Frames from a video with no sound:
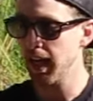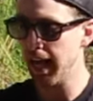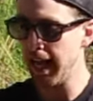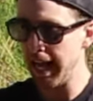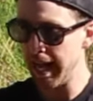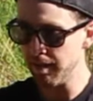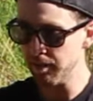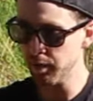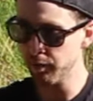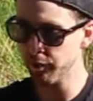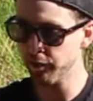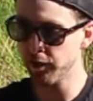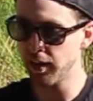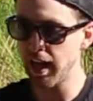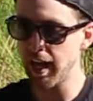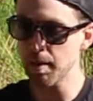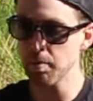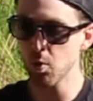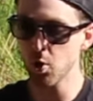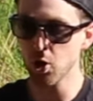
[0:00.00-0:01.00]
I have the
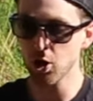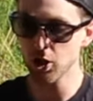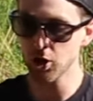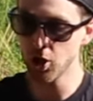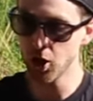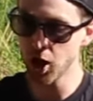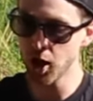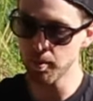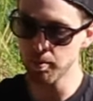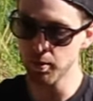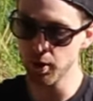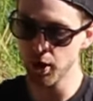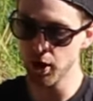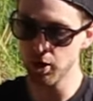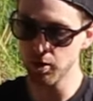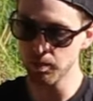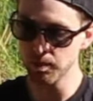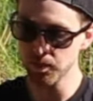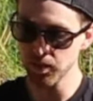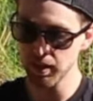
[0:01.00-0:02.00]
Fly More
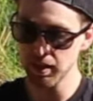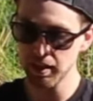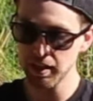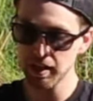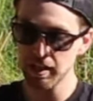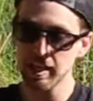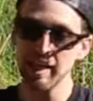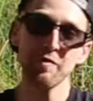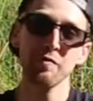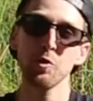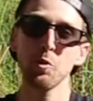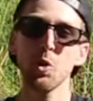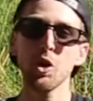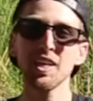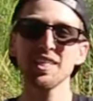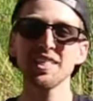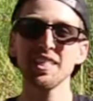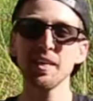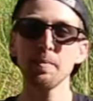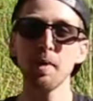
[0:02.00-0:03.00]
combo. If you
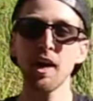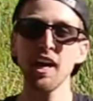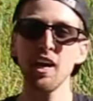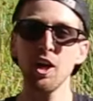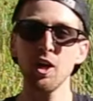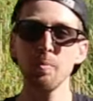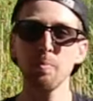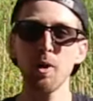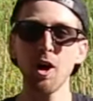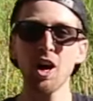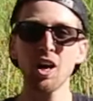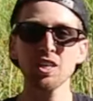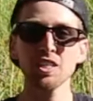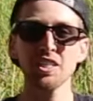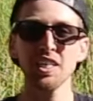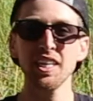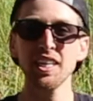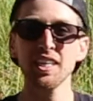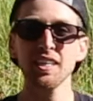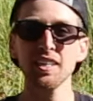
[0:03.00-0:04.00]
wanna see my
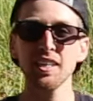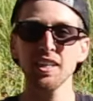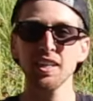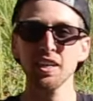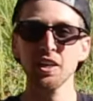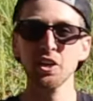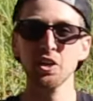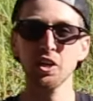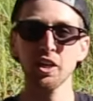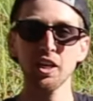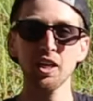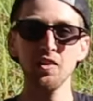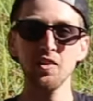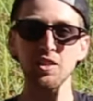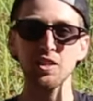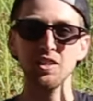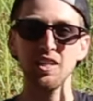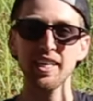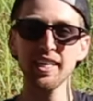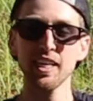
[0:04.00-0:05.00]
unboxing, click on
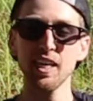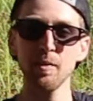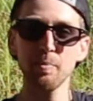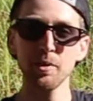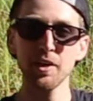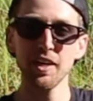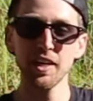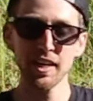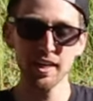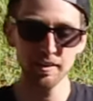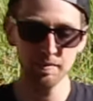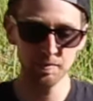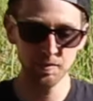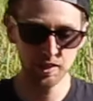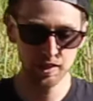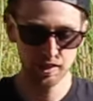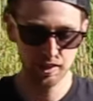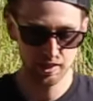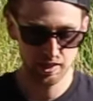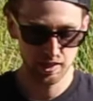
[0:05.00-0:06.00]
this link up here.
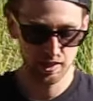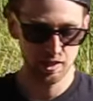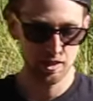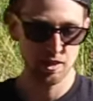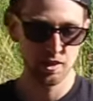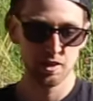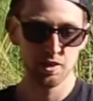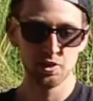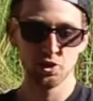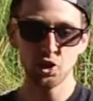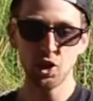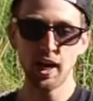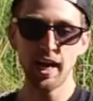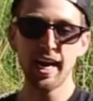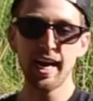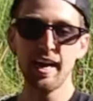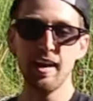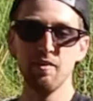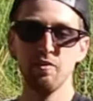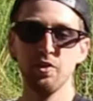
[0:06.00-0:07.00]
So I
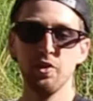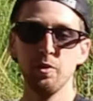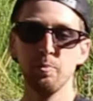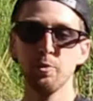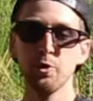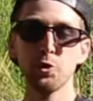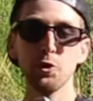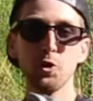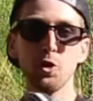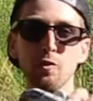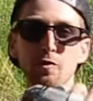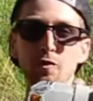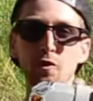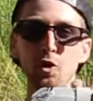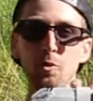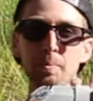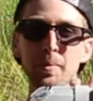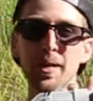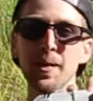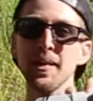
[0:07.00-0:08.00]
have the
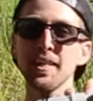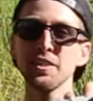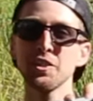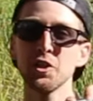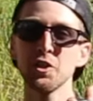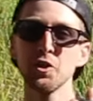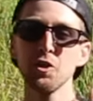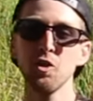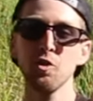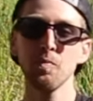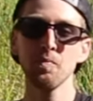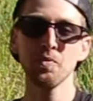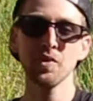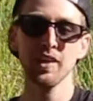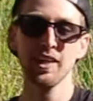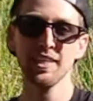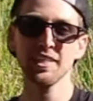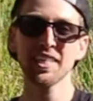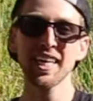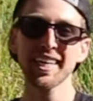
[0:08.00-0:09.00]
beautiful Mini 2.
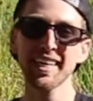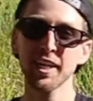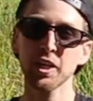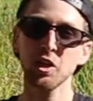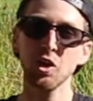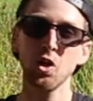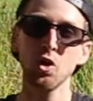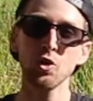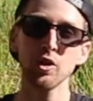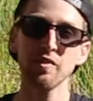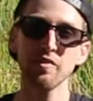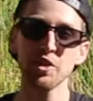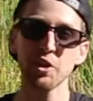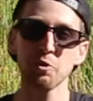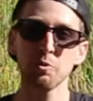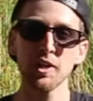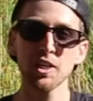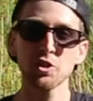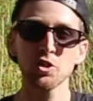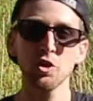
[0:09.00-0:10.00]
It's like a clone of the
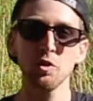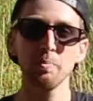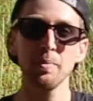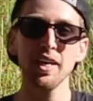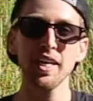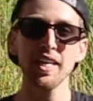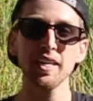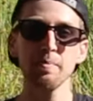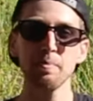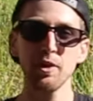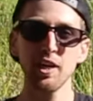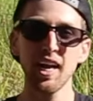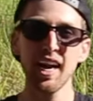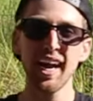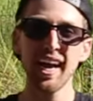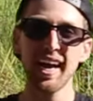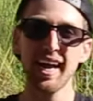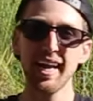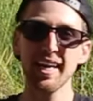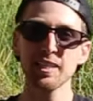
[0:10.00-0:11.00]
original Mini, but it
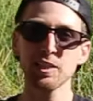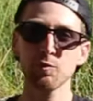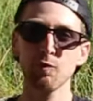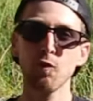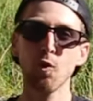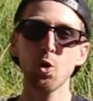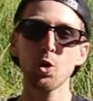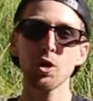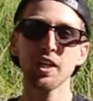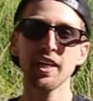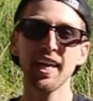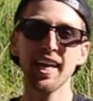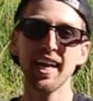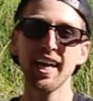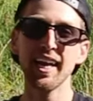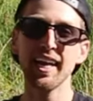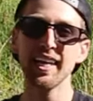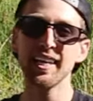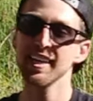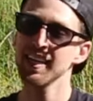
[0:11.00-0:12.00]
has
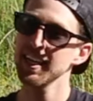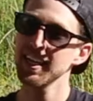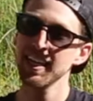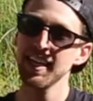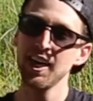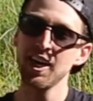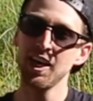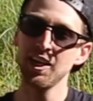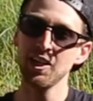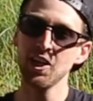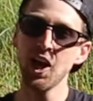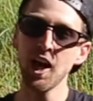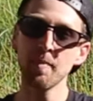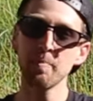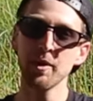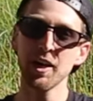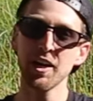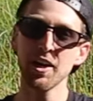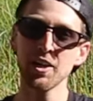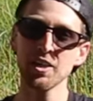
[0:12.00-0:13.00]
4K, a
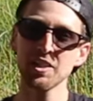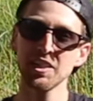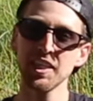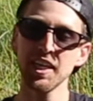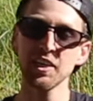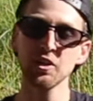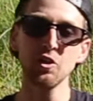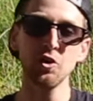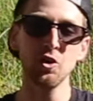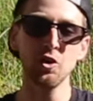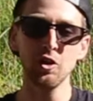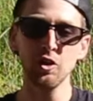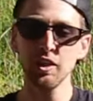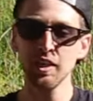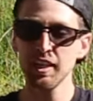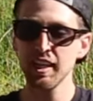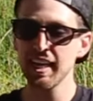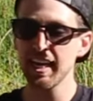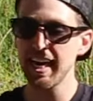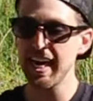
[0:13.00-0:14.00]
lot better signal,
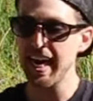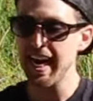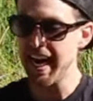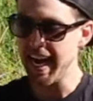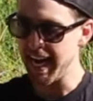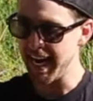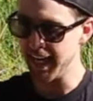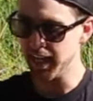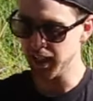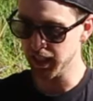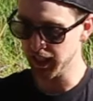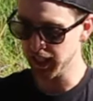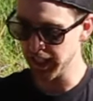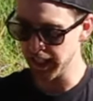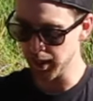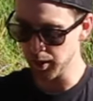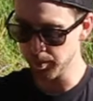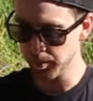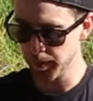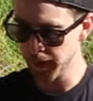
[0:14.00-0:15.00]
and a
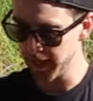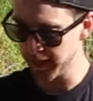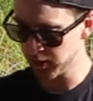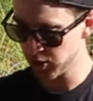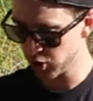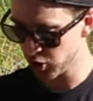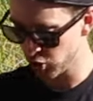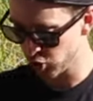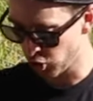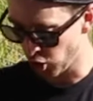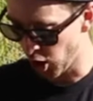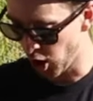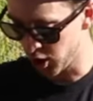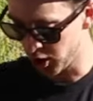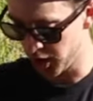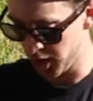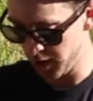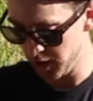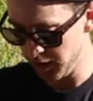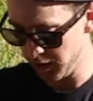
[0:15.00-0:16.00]
little bit
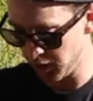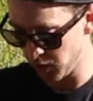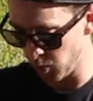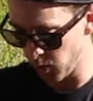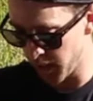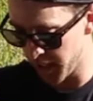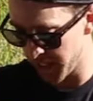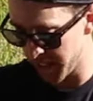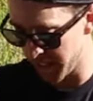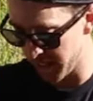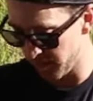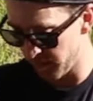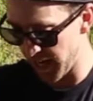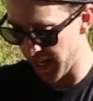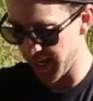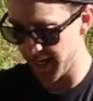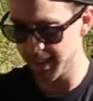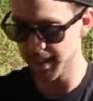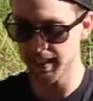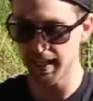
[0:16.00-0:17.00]
stronger. So we're gonna give
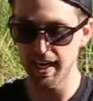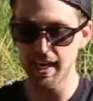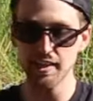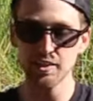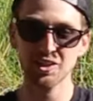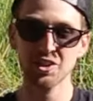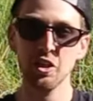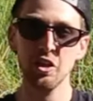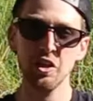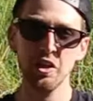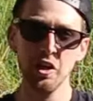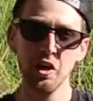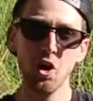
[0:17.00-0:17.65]
that a test.